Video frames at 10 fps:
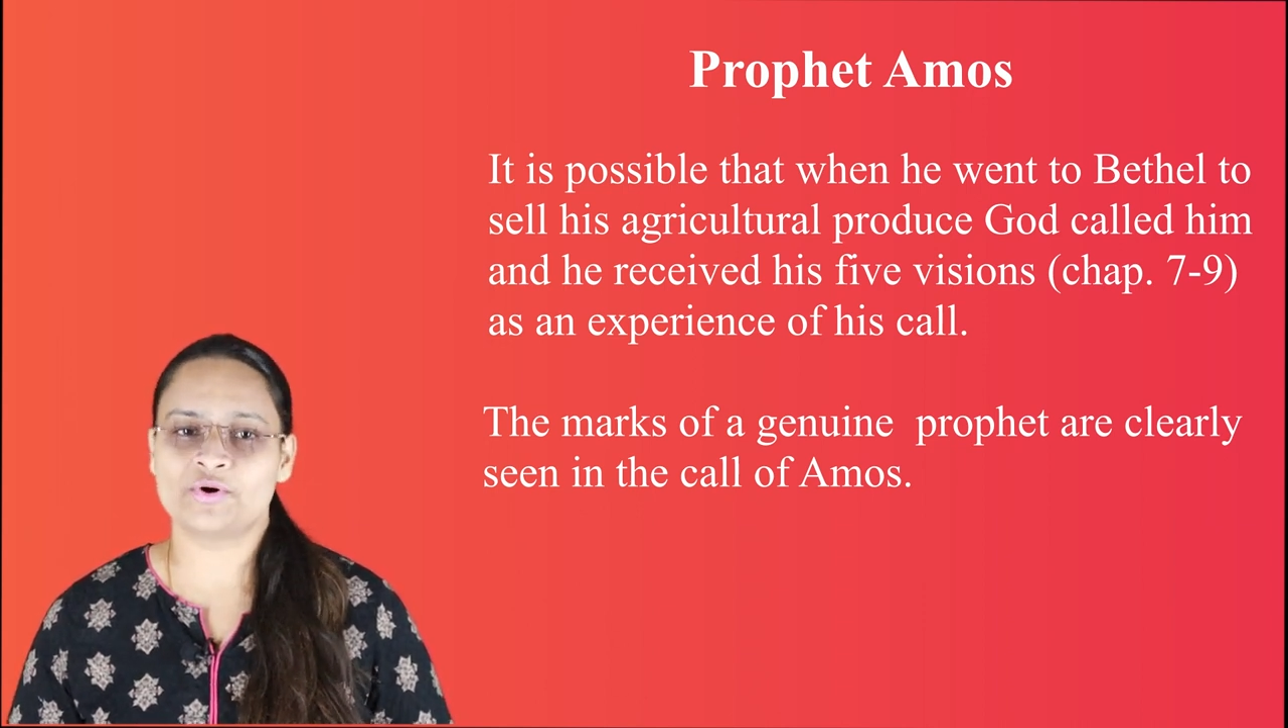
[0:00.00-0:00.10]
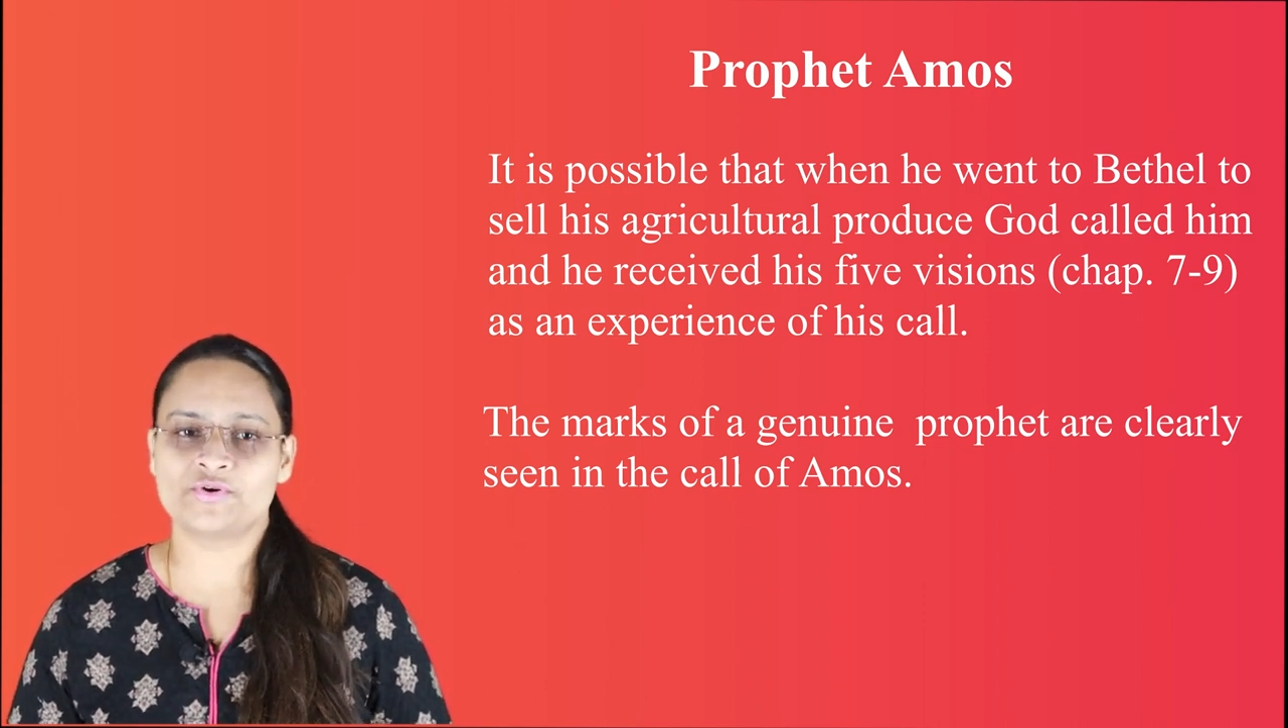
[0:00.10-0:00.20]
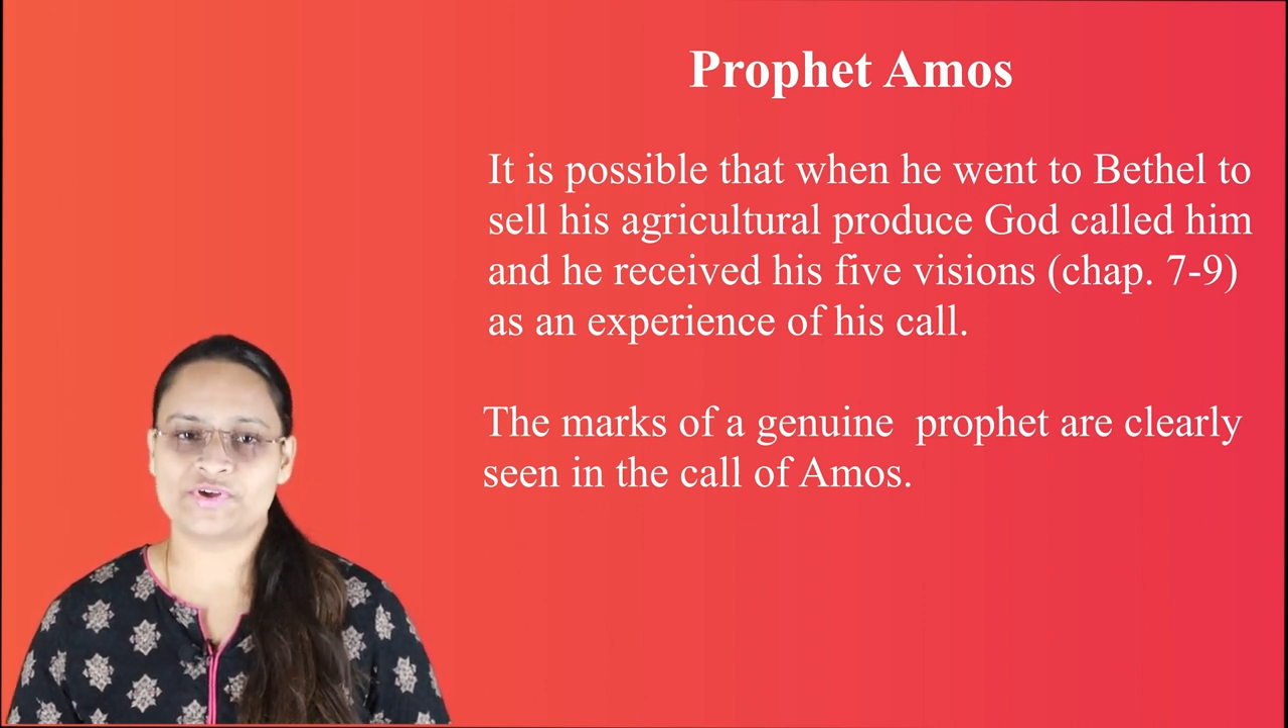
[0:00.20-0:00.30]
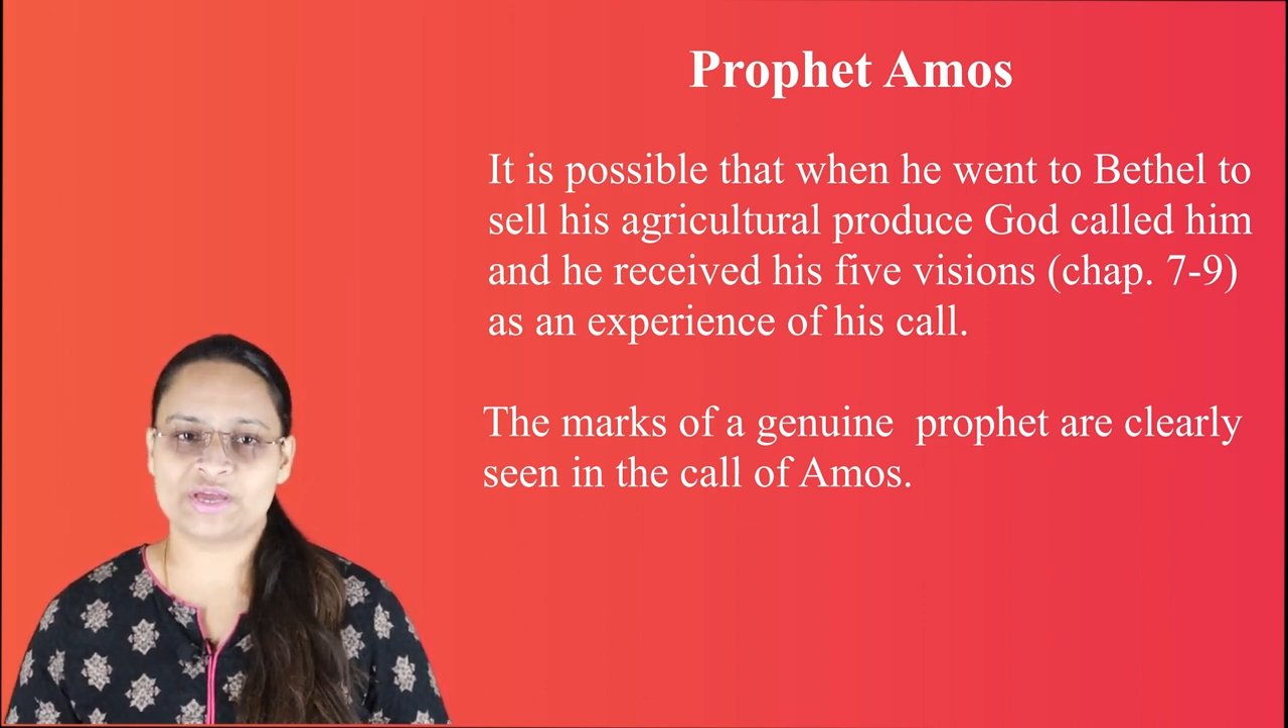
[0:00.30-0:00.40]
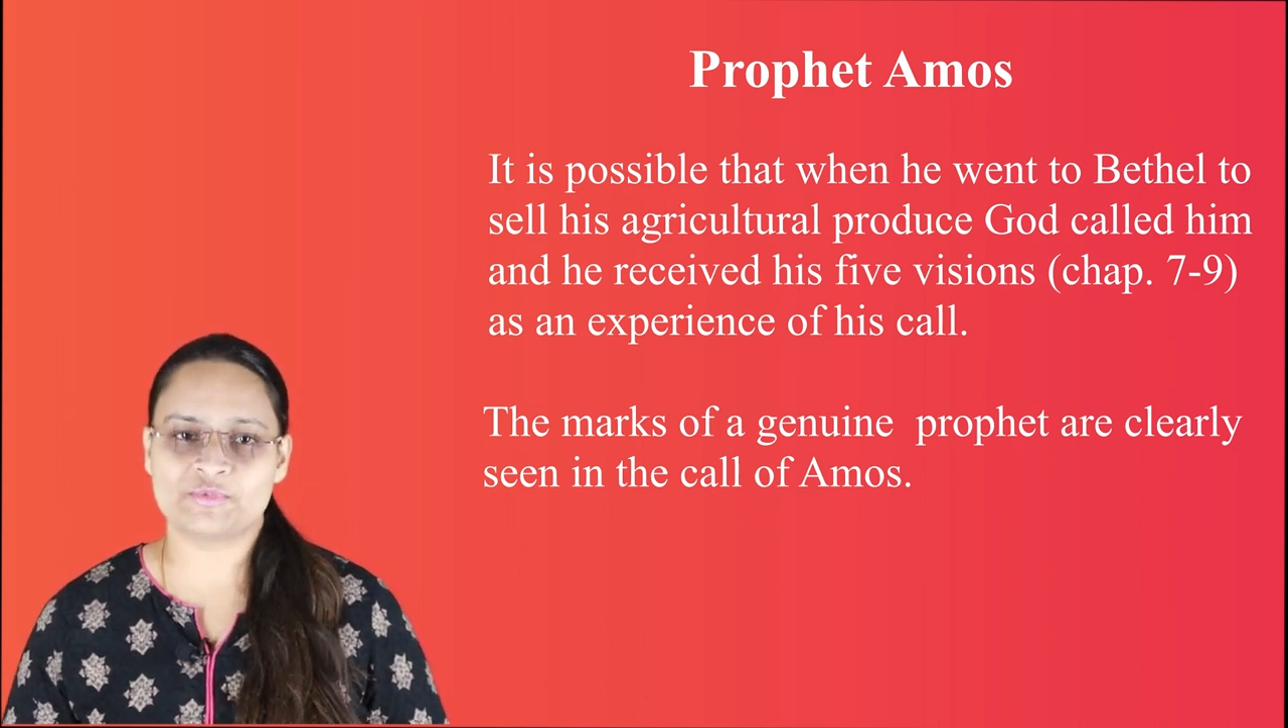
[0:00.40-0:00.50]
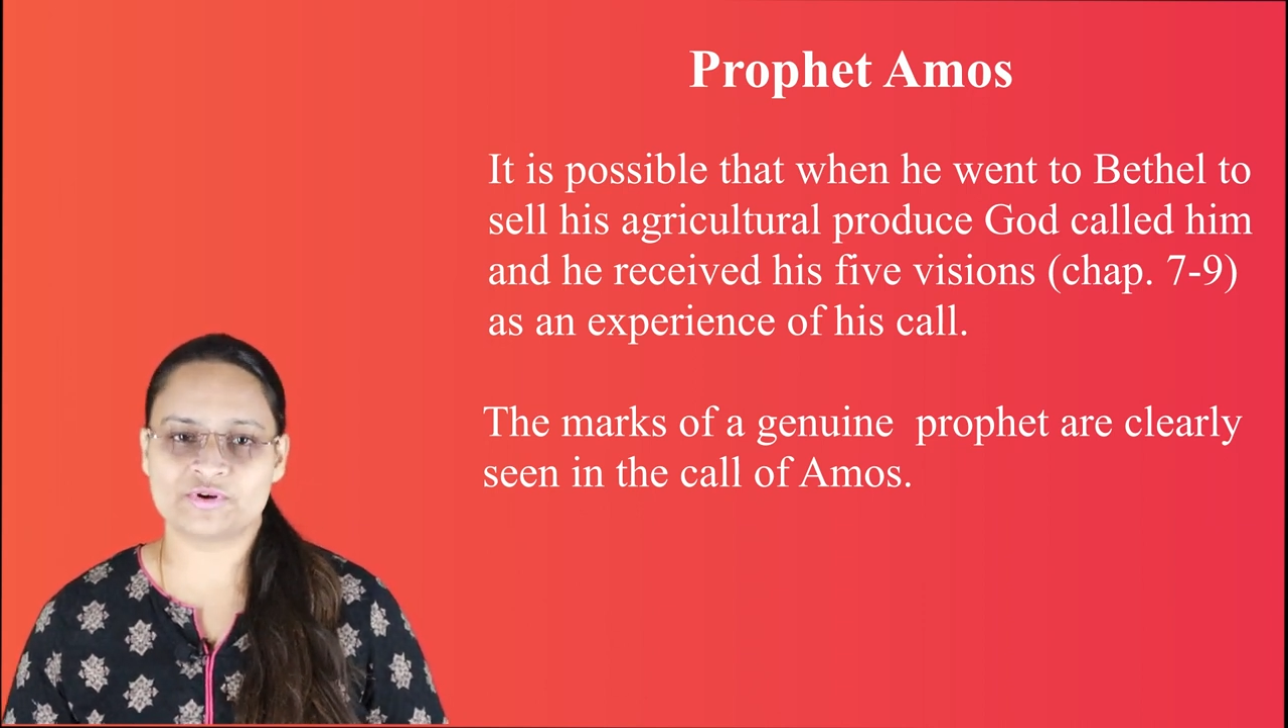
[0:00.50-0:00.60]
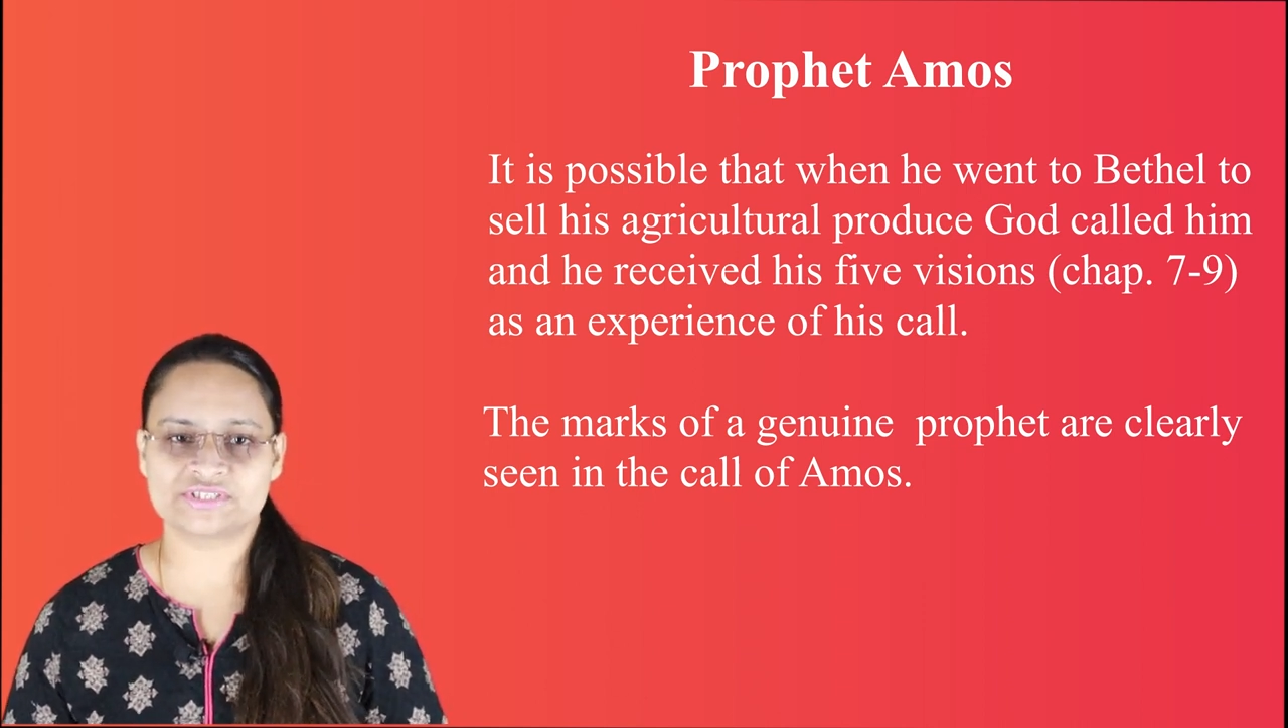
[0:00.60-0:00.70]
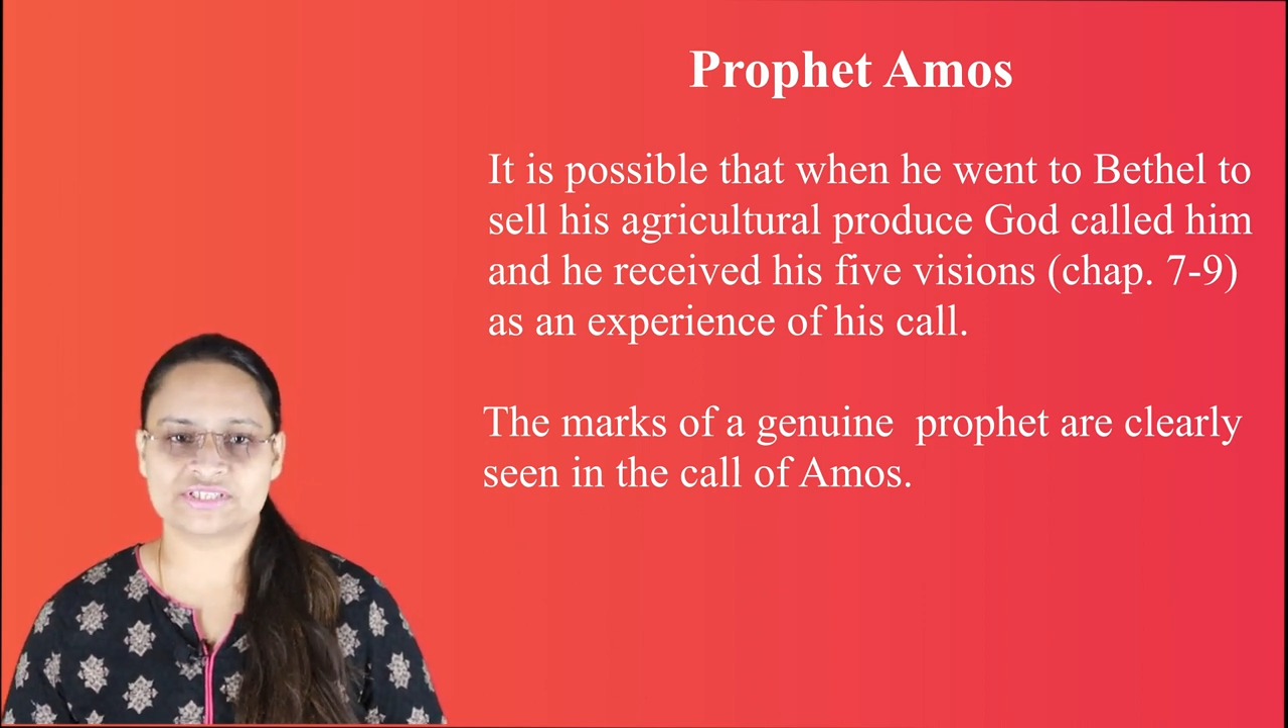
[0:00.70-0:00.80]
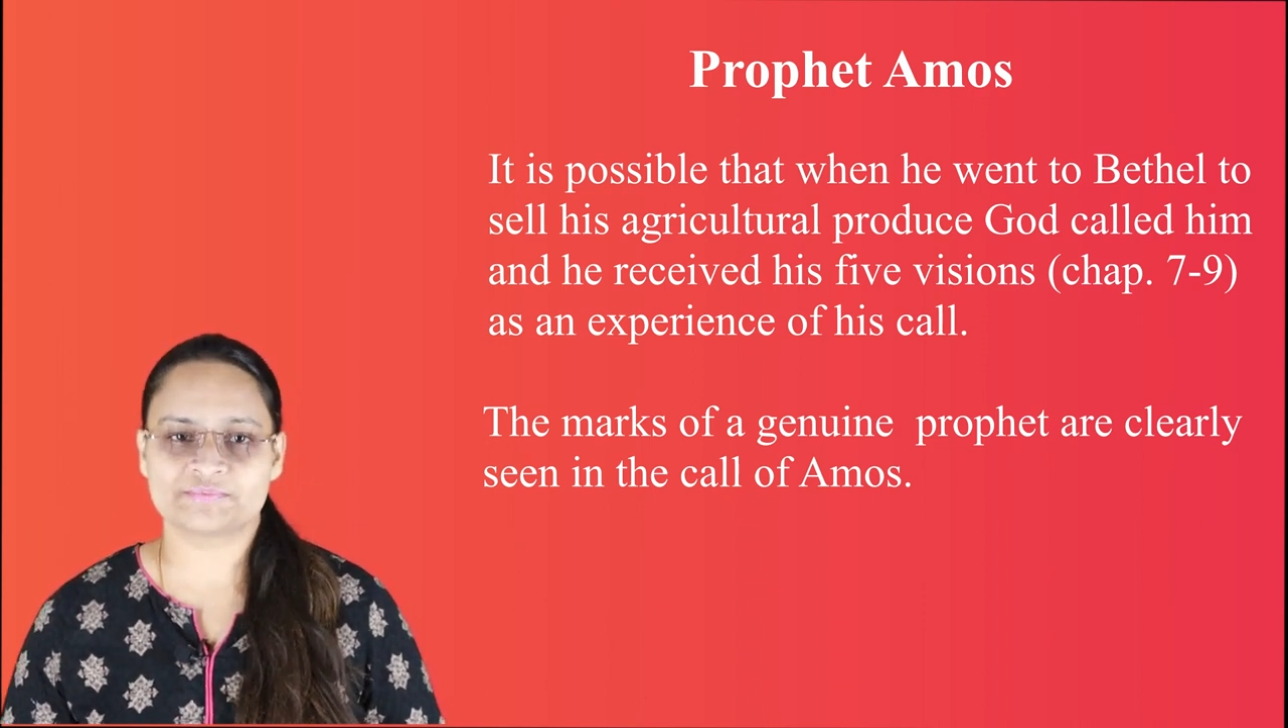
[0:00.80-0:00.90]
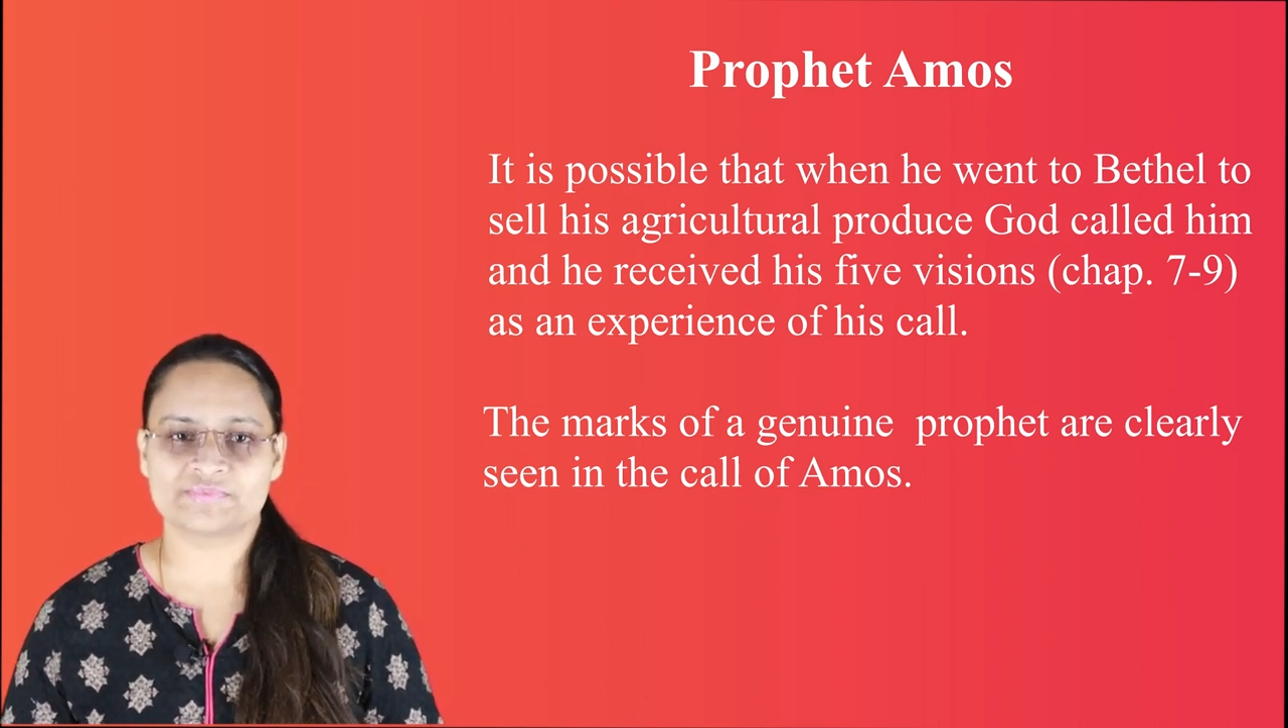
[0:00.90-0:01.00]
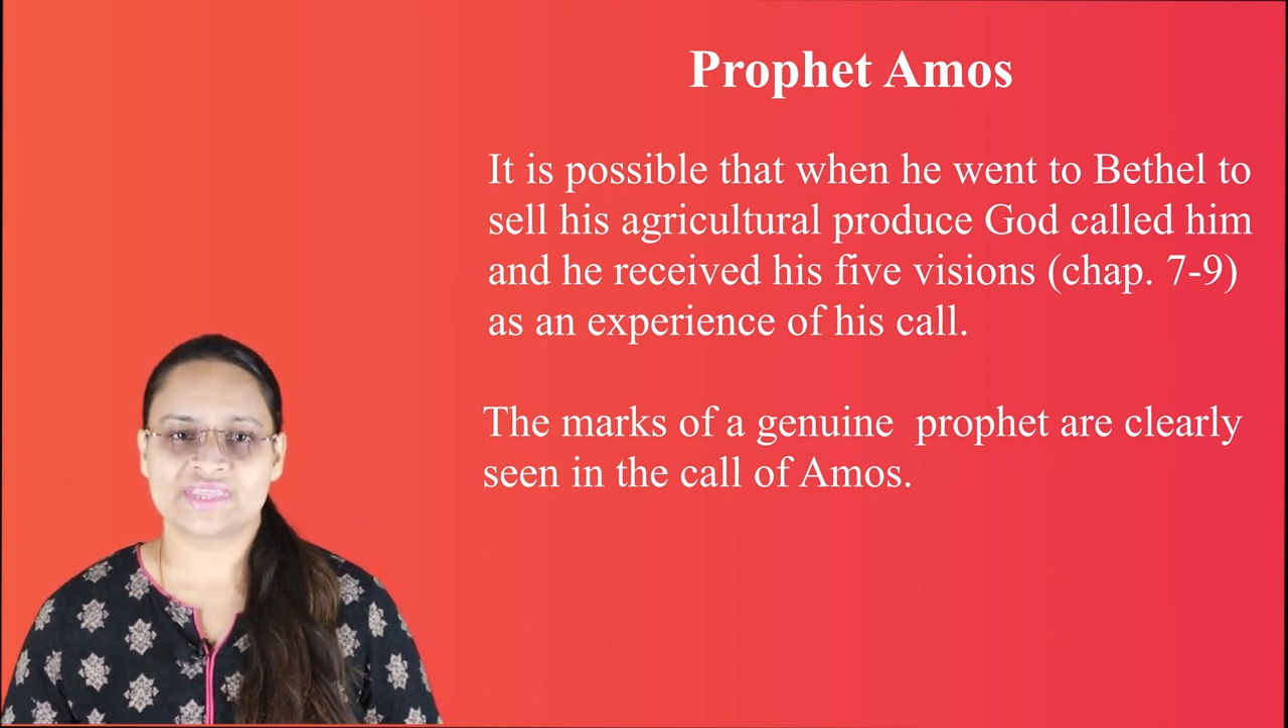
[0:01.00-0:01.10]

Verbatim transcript: of Amos.